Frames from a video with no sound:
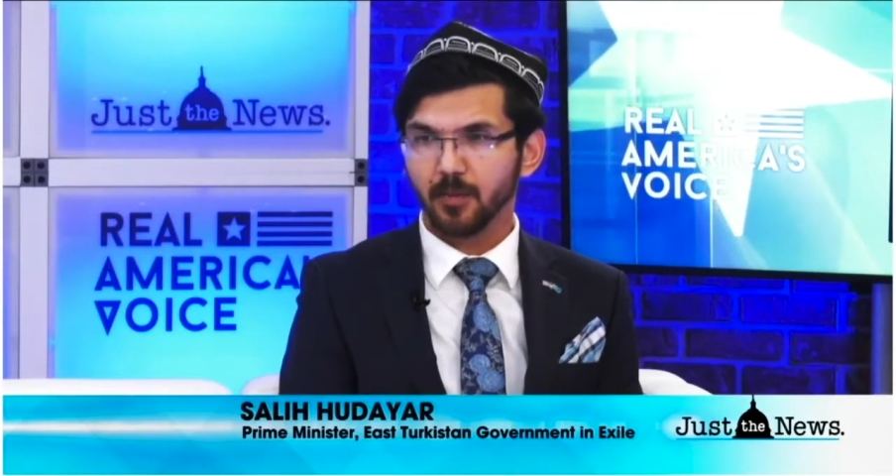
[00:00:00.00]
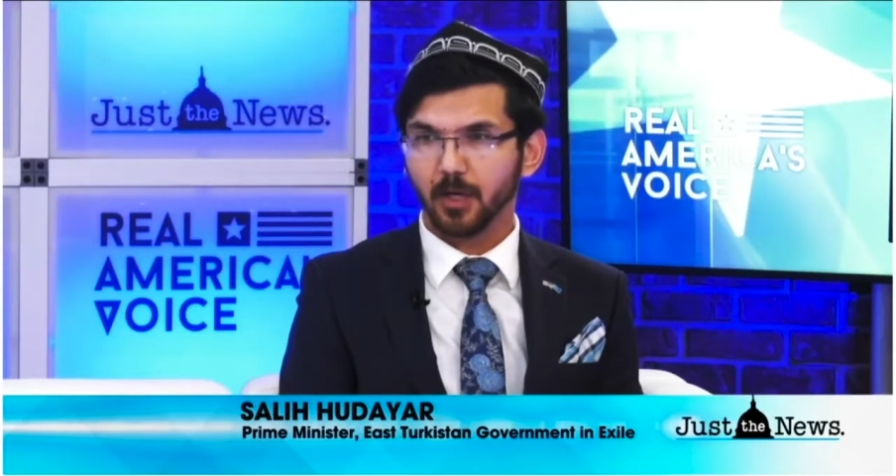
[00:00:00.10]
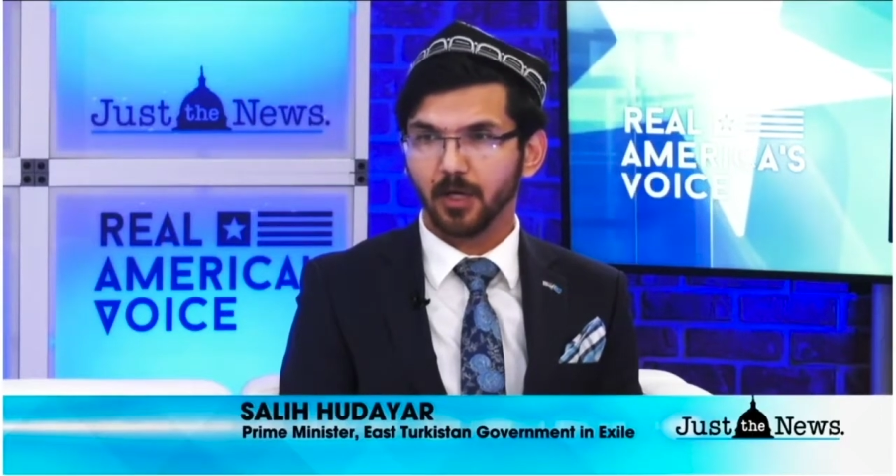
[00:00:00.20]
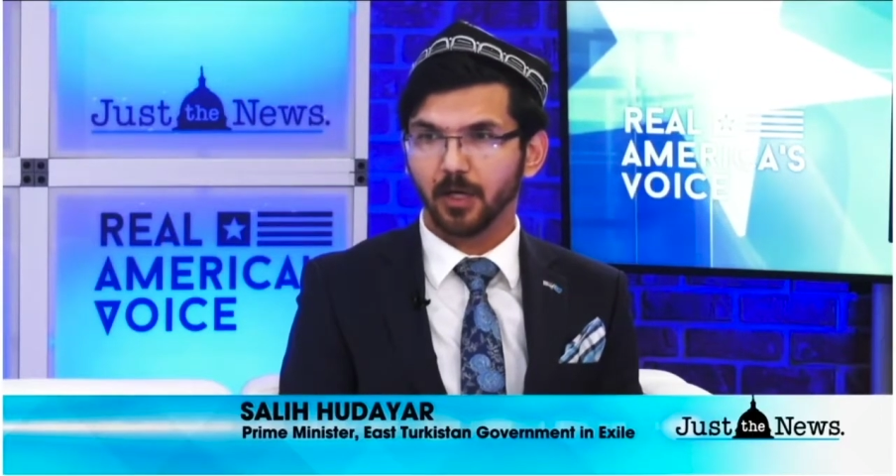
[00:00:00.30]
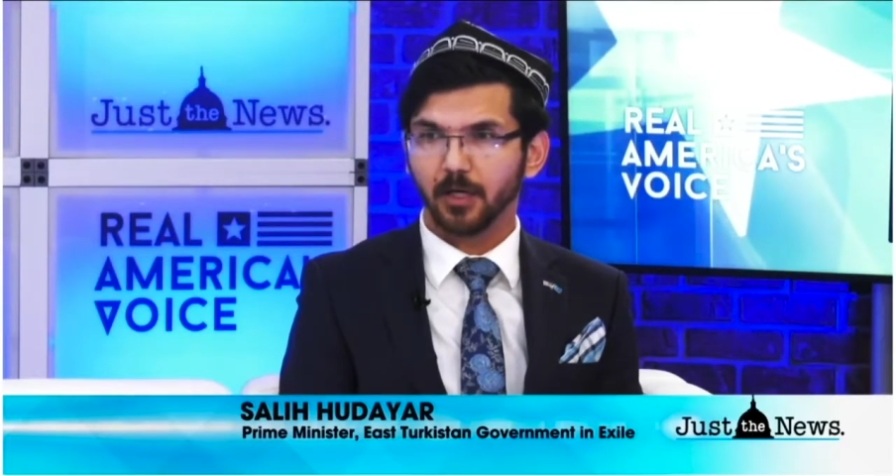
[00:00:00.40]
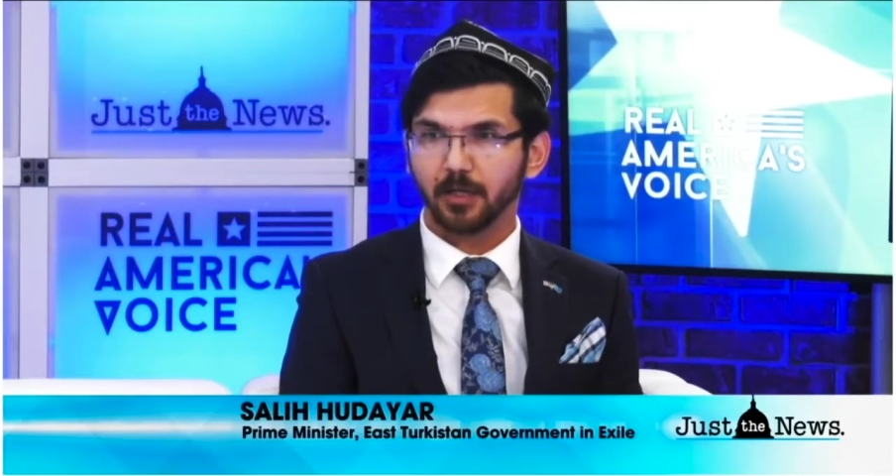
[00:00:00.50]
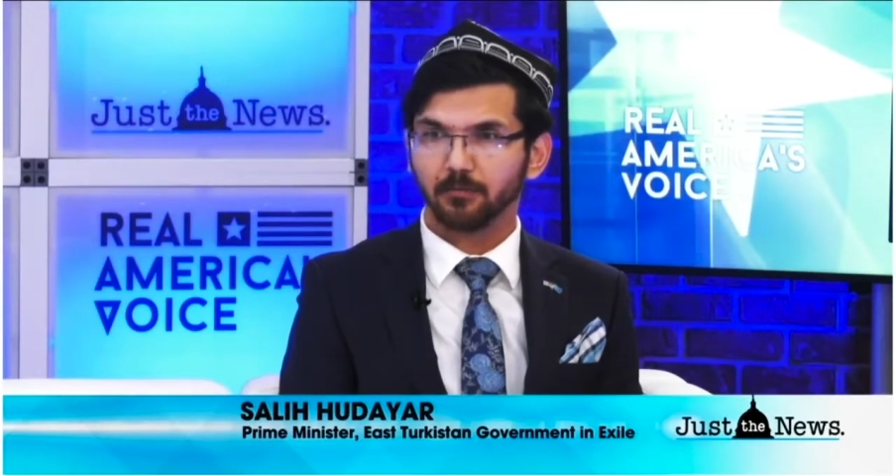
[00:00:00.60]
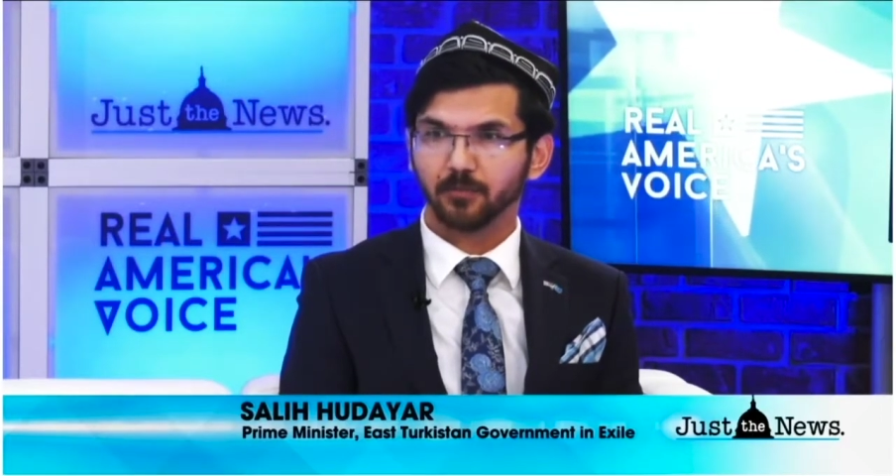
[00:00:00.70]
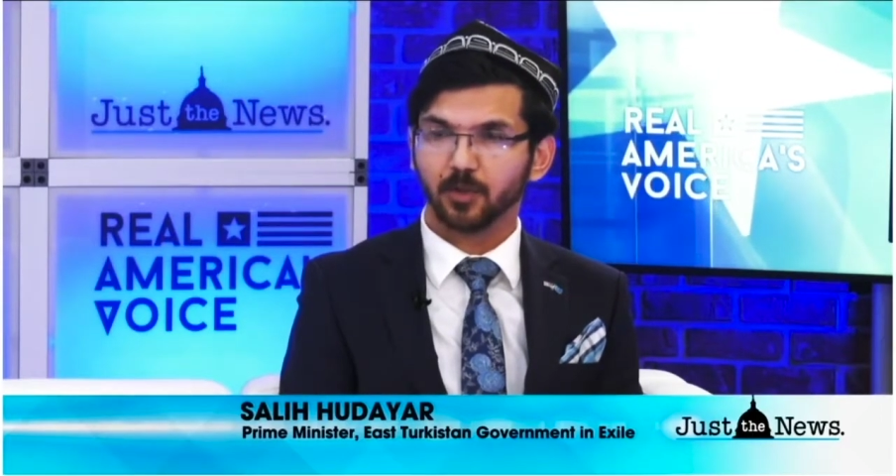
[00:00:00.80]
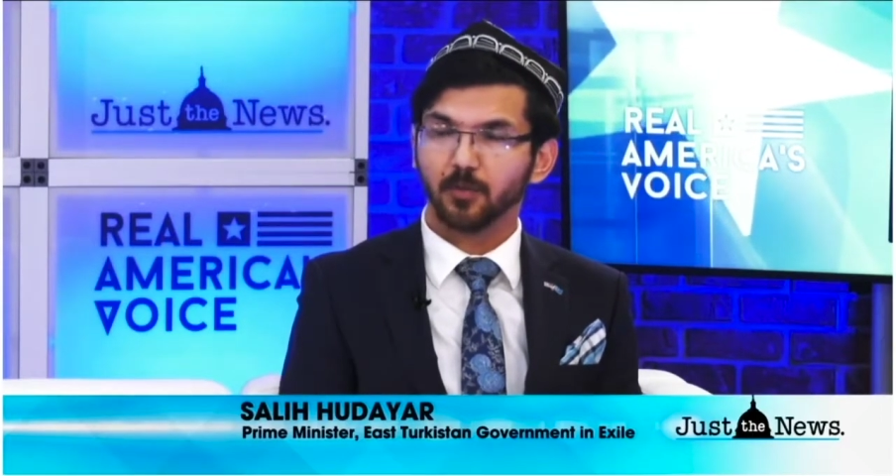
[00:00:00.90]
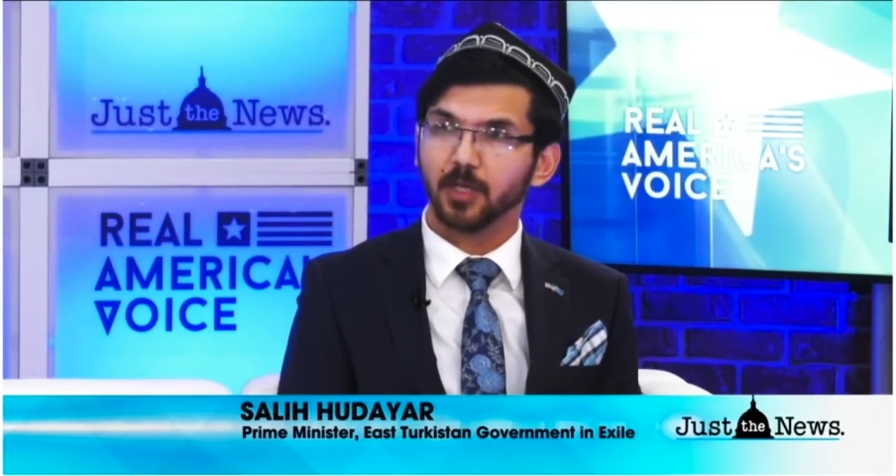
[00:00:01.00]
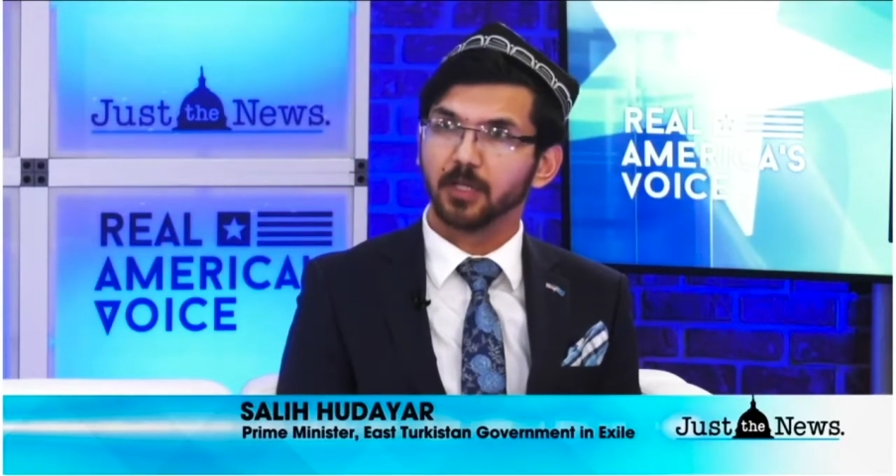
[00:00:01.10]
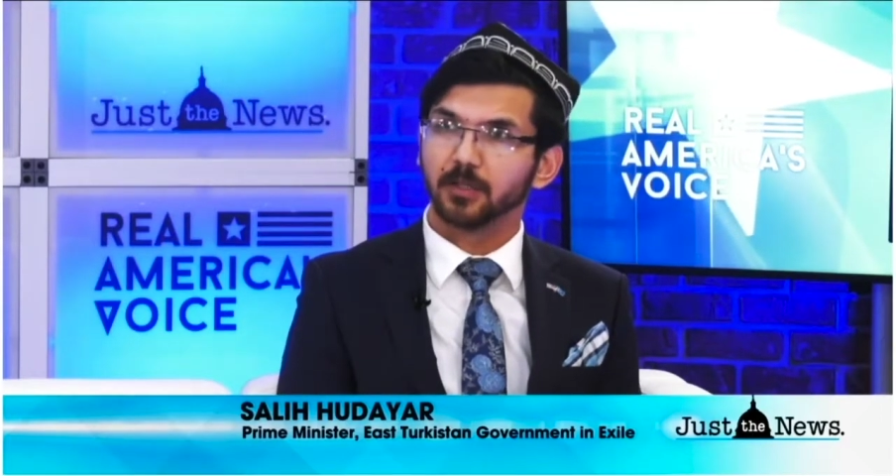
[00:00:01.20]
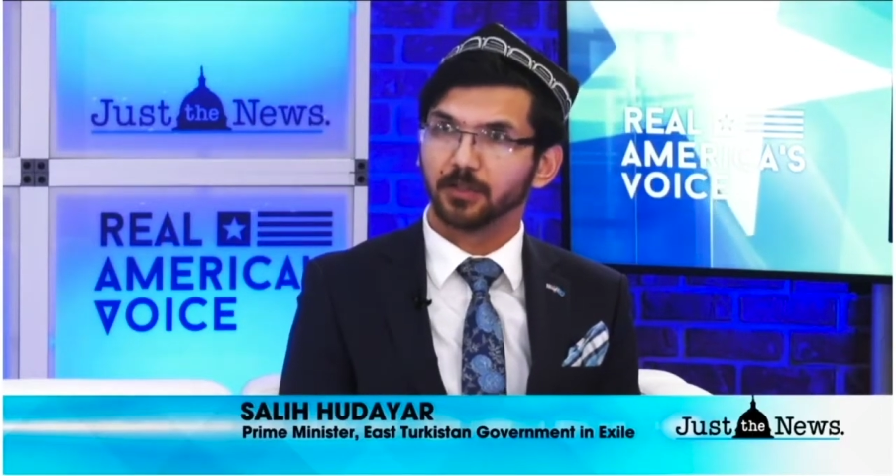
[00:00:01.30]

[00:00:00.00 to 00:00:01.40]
to be the